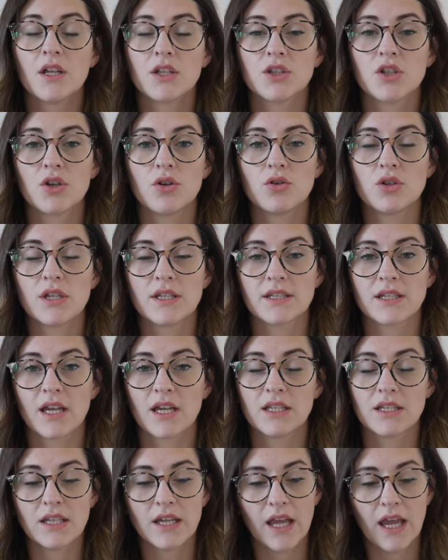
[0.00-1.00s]
to just
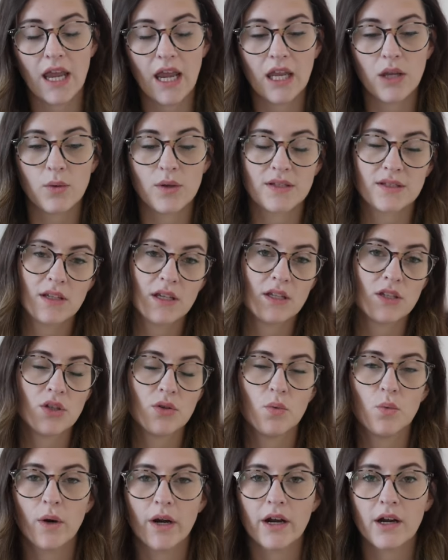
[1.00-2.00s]
continuously
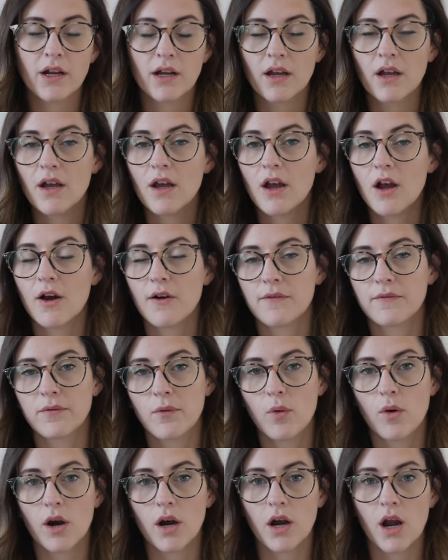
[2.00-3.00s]
do work
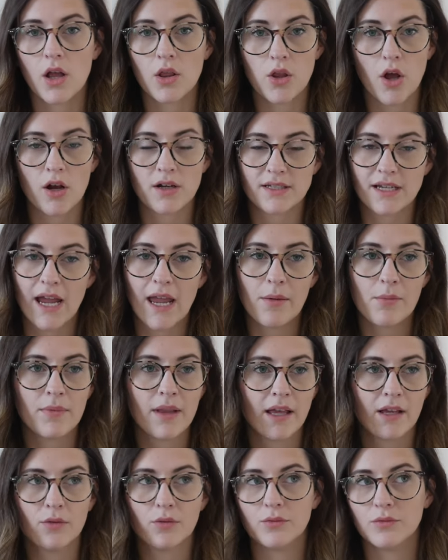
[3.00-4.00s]
for a long time.
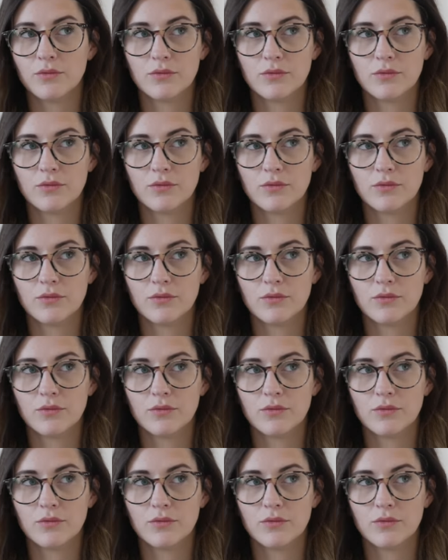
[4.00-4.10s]
Like,